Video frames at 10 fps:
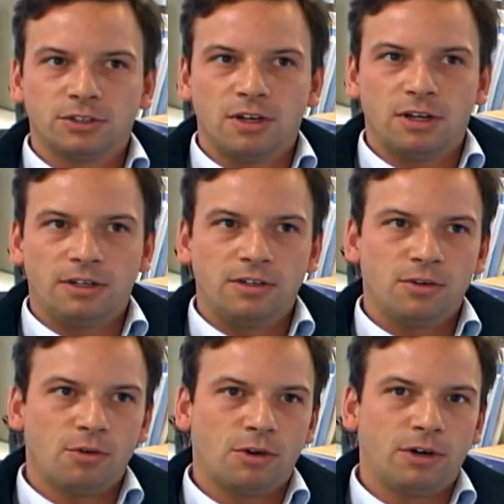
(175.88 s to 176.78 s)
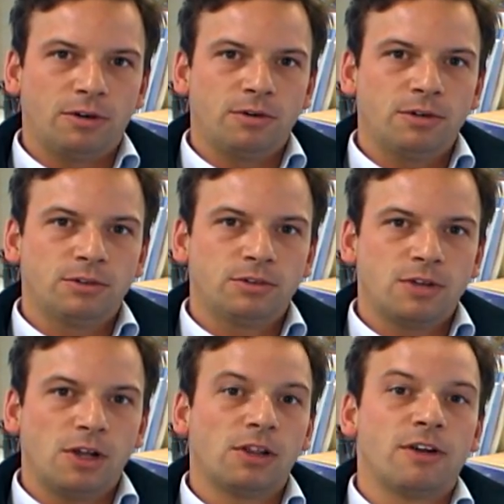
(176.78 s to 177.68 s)
on or
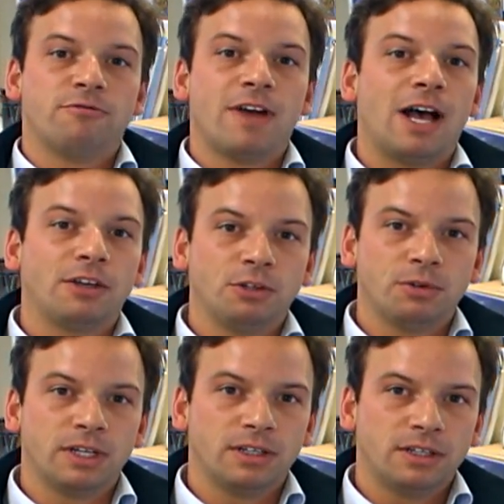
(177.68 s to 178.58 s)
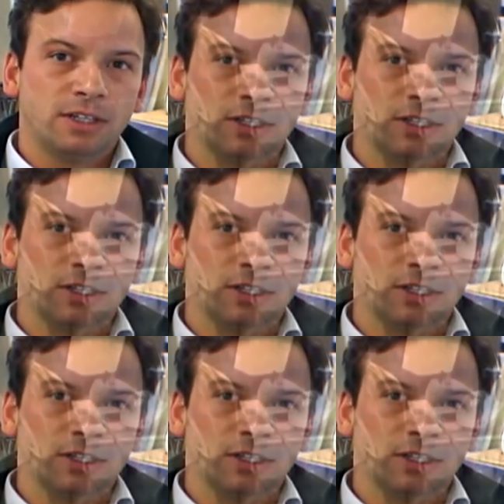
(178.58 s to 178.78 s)
a lot of value in. I'm a